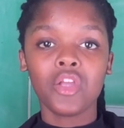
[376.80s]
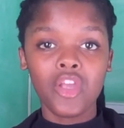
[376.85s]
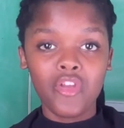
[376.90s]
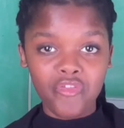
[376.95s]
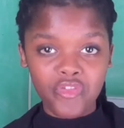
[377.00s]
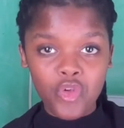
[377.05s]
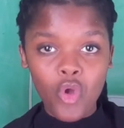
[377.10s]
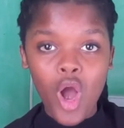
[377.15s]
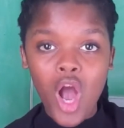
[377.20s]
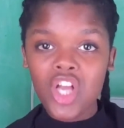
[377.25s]

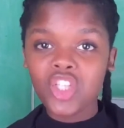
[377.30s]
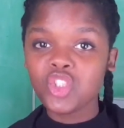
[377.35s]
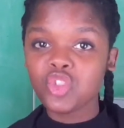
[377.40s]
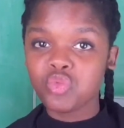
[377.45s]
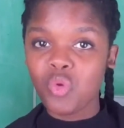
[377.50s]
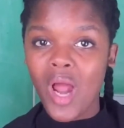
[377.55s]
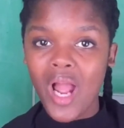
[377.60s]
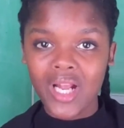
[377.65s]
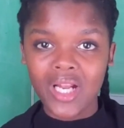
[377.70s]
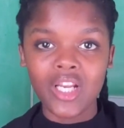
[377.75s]
if you are
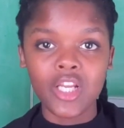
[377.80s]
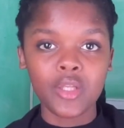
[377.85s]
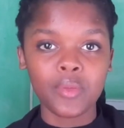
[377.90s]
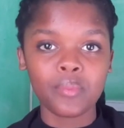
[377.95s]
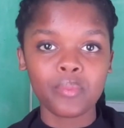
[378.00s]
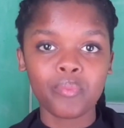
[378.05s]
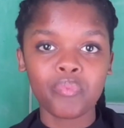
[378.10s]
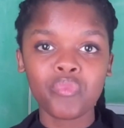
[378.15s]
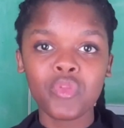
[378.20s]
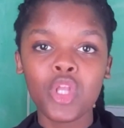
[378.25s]

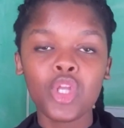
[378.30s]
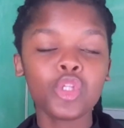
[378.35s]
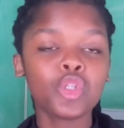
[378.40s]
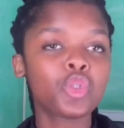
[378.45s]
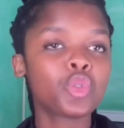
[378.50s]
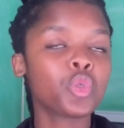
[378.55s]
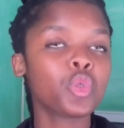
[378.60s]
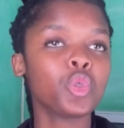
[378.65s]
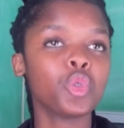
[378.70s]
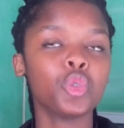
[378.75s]
struggling
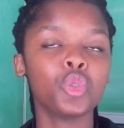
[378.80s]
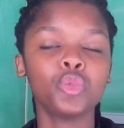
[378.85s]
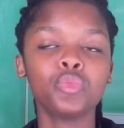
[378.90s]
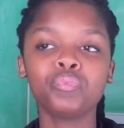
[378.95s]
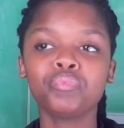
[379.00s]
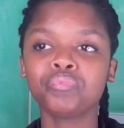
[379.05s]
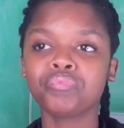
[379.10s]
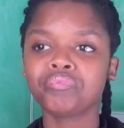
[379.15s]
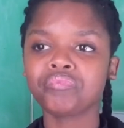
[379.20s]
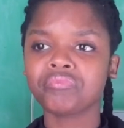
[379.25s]
to
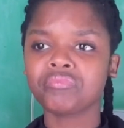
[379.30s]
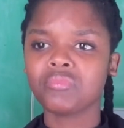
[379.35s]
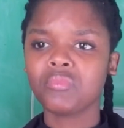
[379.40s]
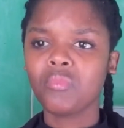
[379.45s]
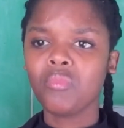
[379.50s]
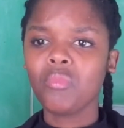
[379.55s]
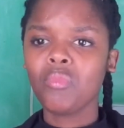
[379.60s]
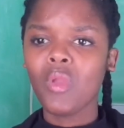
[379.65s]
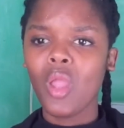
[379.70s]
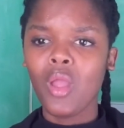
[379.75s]

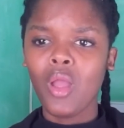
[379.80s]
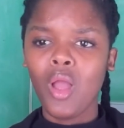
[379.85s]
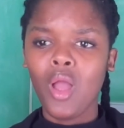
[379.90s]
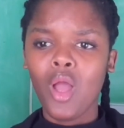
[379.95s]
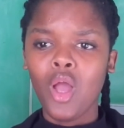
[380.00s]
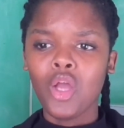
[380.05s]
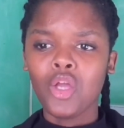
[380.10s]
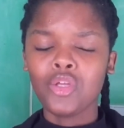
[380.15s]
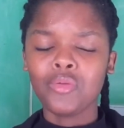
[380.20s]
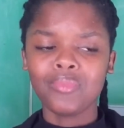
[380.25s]

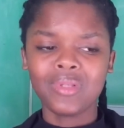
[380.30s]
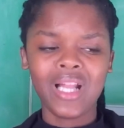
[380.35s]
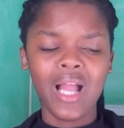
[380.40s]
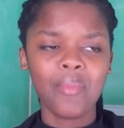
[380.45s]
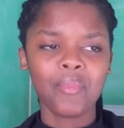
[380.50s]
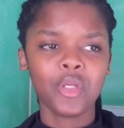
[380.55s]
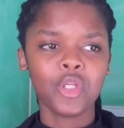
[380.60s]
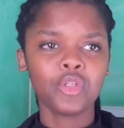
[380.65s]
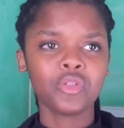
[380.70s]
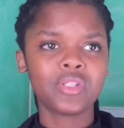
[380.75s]

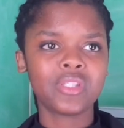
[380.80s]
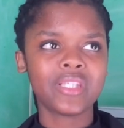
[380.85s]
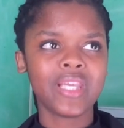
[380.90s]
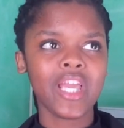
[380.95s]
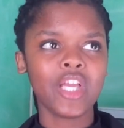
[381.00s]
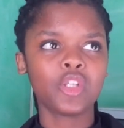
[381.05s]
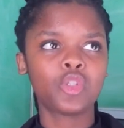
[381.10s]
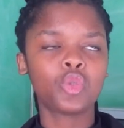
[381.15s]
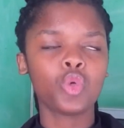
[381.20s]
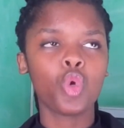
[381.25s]
climb, you're
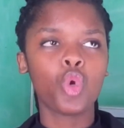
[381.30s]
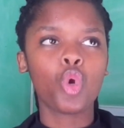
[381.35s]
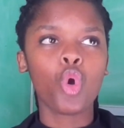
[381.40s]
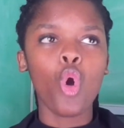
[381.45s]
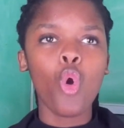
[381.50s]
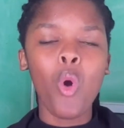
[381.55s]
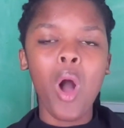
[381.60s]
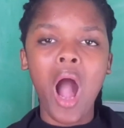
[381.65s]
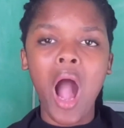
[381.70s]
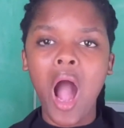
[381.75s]
scared to
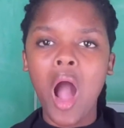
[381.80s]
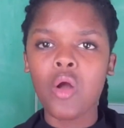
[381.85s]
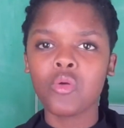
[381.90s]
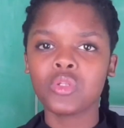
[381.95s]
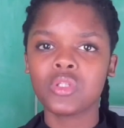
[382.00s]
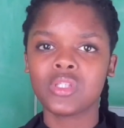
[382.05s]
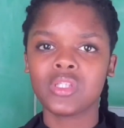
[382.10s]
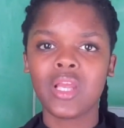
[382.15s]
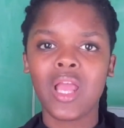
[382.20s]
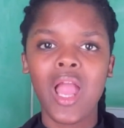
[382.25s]
go
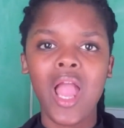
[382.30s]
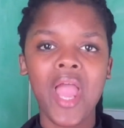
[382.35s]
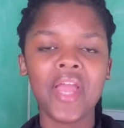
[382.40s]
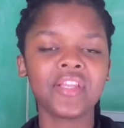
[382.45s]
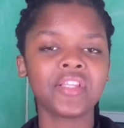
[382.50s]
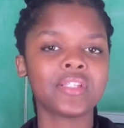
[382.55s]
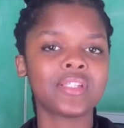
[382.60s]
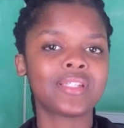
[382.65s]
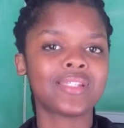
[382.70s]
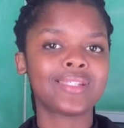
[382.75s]
out
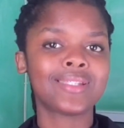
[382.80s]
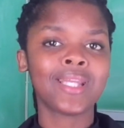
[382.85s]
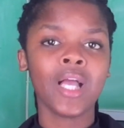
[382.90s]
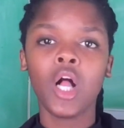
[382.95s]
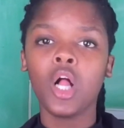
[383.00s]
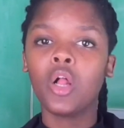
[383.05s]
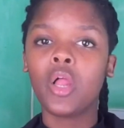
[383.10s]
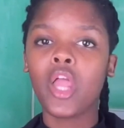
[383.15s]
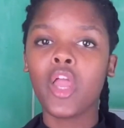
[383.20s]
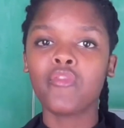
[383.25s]
and
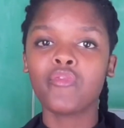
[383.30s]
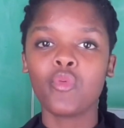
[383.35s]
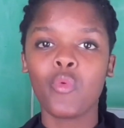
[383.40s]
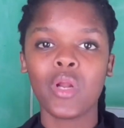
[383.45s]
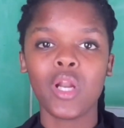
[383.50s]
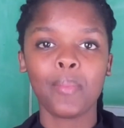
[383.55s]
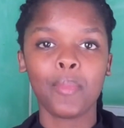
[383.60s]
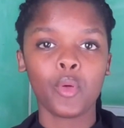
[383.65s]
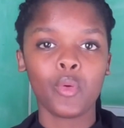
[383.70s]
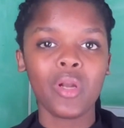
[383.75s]
tell
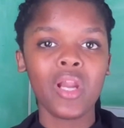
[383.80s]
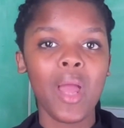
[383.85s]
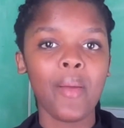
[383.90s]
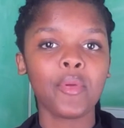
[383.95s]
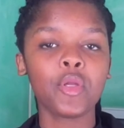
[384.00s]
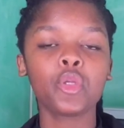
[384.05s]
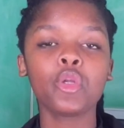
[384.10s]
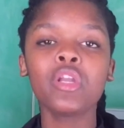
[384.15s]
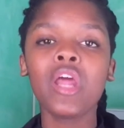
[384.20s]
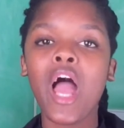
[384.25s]
everyone about what
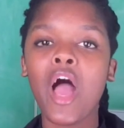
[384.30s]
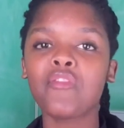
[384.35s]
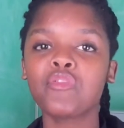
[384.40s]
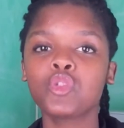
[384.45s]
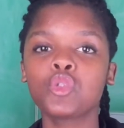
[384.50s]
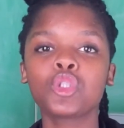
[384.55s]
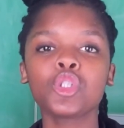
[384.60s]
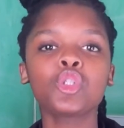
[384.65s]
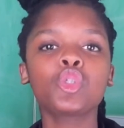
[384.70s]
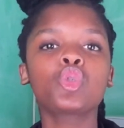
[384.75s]
happened, you don't have
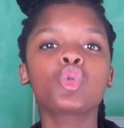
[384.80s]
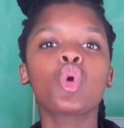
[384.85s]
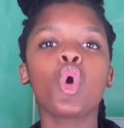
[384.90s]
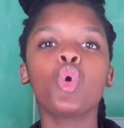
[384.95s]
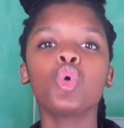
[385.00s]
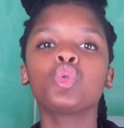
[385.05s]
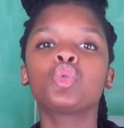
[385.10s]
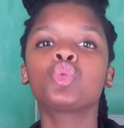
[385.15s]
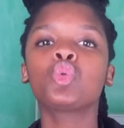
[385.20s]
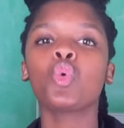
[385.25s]
to, just
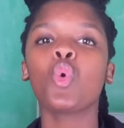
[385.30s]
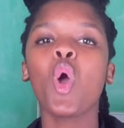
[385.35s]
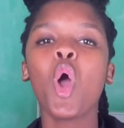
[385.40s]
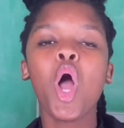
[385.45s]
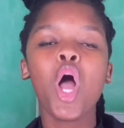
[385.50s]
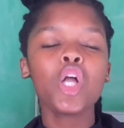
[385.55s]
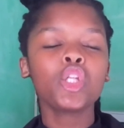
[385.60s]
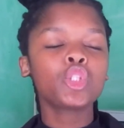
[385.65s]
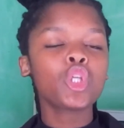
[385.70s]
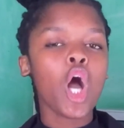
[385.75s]
go to
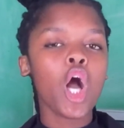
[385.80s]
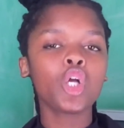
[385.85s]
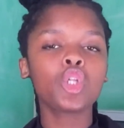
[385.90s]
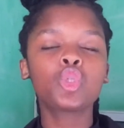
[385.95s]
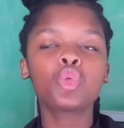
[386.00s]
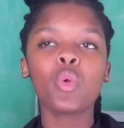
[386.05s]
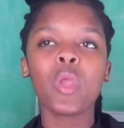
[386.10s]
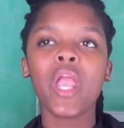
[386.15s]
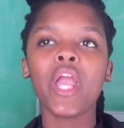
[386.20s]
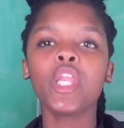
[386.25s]
talk
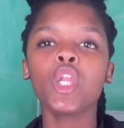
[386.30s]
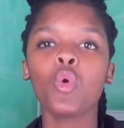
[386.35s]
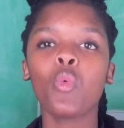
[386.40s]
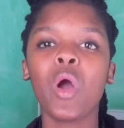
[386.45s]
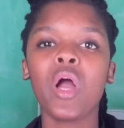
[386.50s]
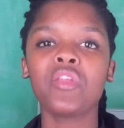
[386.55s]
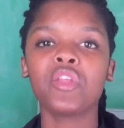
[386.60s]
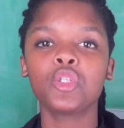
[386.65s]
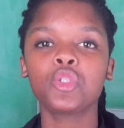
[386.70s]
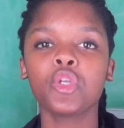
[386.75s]
to
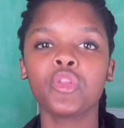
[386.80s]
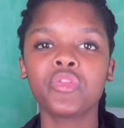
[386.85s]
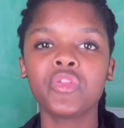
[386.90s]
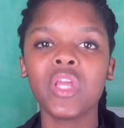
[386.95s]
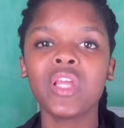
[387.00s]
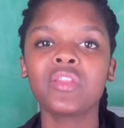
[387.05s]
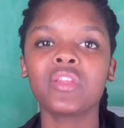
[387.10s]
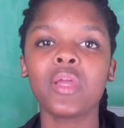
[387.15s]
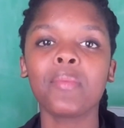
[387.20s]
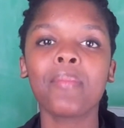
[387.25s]
anyone that you
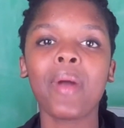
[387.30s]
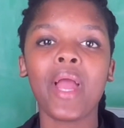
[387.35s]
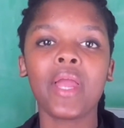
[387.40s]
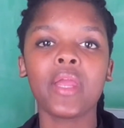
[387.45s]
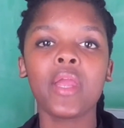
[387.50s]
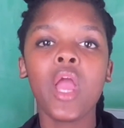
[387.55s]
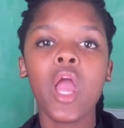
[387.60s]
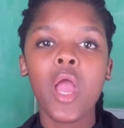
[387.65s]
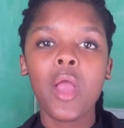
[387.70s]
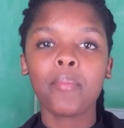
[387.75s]
think they
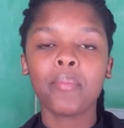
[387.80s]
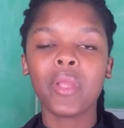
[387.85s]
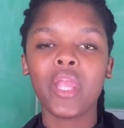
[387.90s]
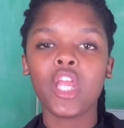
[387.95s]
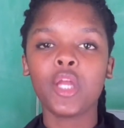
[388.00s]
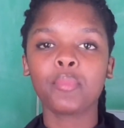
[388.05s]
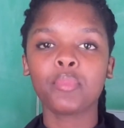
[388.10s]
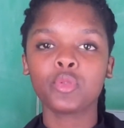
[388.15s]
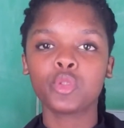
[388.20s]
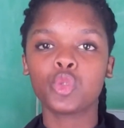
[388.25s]
might be
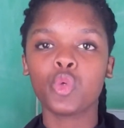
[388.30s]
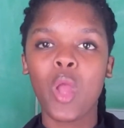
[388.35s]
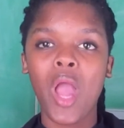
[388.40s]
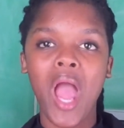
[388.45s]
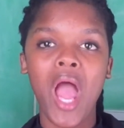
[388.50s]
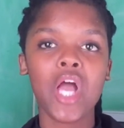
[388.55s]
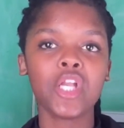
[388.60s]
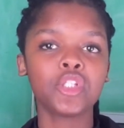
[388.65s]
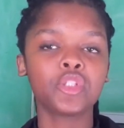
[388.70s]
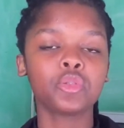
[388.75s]
able to
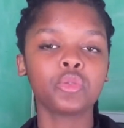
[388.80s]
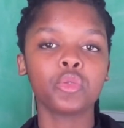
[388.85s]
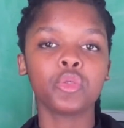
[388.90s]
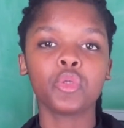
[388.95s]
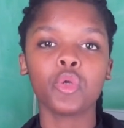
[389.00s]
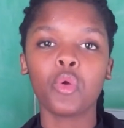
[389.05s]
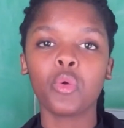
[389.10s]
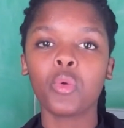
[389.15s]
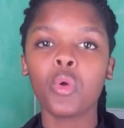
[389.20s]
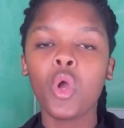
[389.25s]
handle
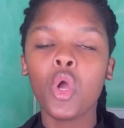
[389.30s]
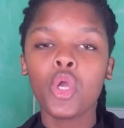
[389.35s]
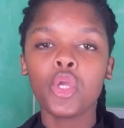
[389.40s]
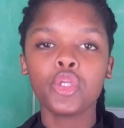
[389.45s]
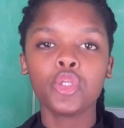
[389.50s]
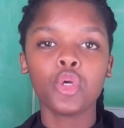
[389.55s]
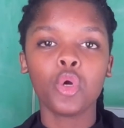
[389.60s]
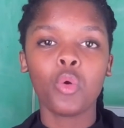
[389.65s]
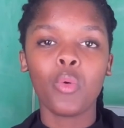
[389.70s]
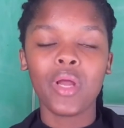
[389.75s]
your
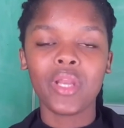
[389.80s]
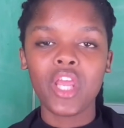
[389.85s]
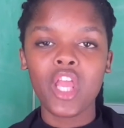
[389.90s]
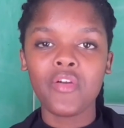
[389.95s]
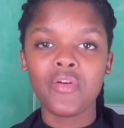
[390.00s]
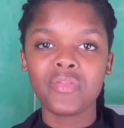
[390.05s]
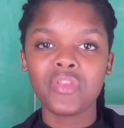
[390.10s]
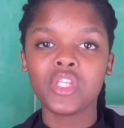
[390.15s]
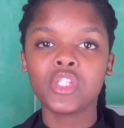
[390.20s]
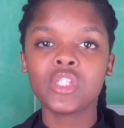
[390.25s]

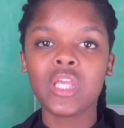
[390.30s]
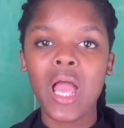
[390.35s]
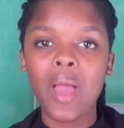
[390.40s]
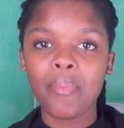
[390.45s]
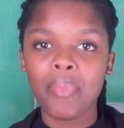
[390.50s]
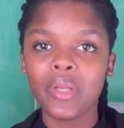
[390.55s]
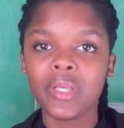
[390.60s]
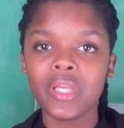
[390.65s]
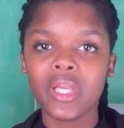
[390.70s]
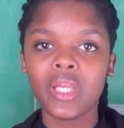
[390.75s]
whatever that's
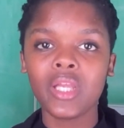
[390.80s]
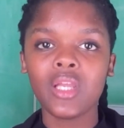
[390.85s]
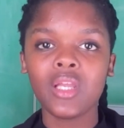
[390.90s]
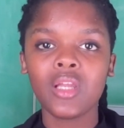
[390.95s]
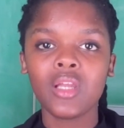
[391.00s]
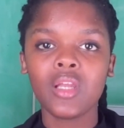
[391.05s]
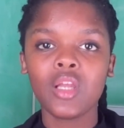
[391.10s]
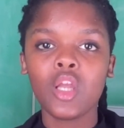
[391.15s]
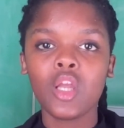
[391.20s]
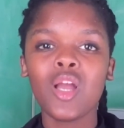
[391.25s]
happening.
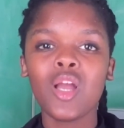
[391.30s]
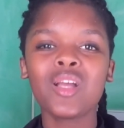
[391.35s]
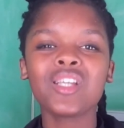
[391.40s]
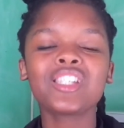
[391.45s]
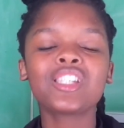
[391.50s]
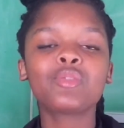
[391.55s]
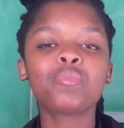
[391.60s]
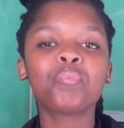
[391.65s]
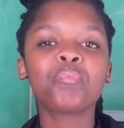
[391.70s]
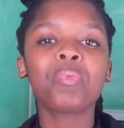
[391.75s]

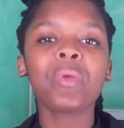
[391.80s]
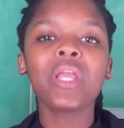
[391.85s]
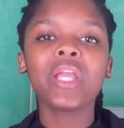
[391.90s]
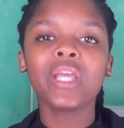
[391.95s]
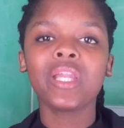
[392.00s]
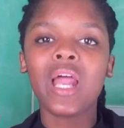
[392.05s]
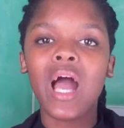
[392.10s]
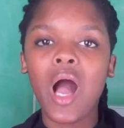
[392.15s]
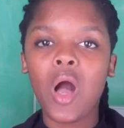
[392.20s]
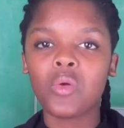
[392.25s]
Speak
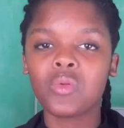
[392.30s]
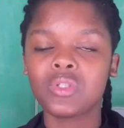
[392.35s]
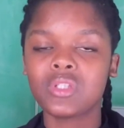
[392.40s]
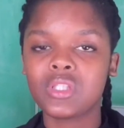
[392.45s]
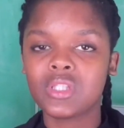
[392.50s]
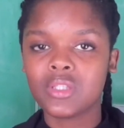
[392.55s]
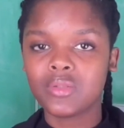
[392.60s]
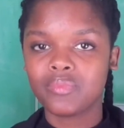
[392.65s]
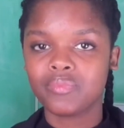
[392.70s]
it out.